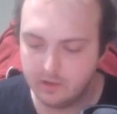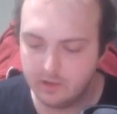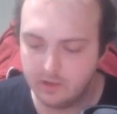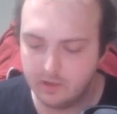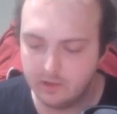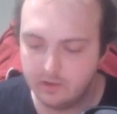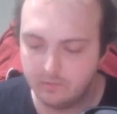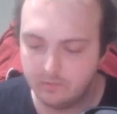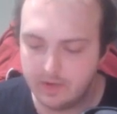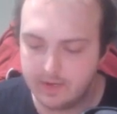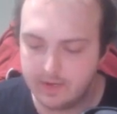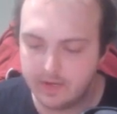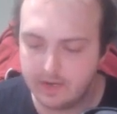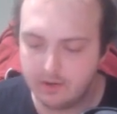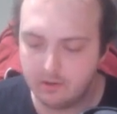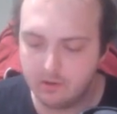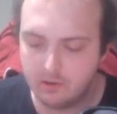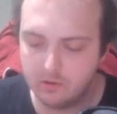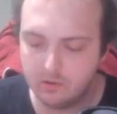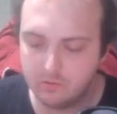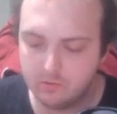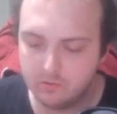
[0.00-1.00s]
Red
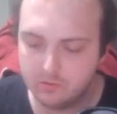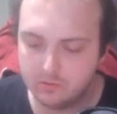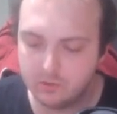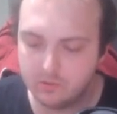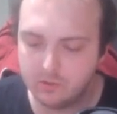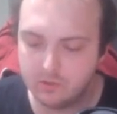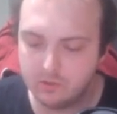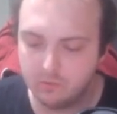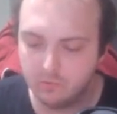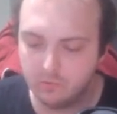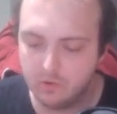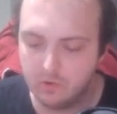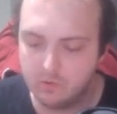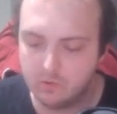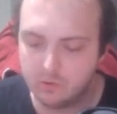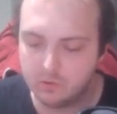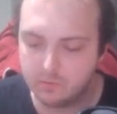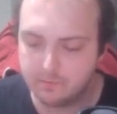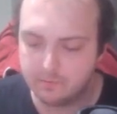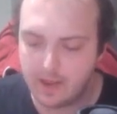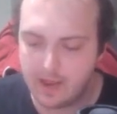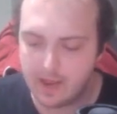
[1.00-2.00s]
Arrows,
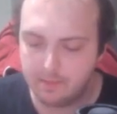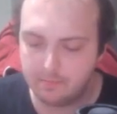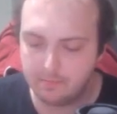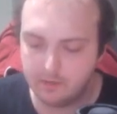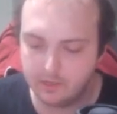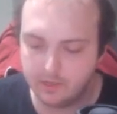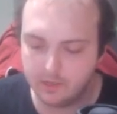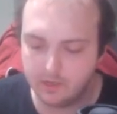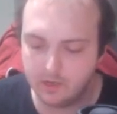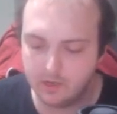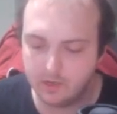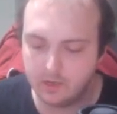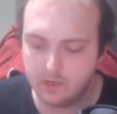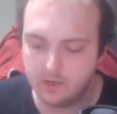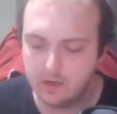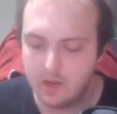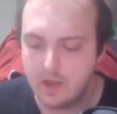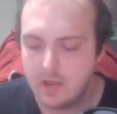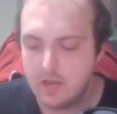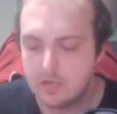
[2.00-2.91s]
Rose Papillon,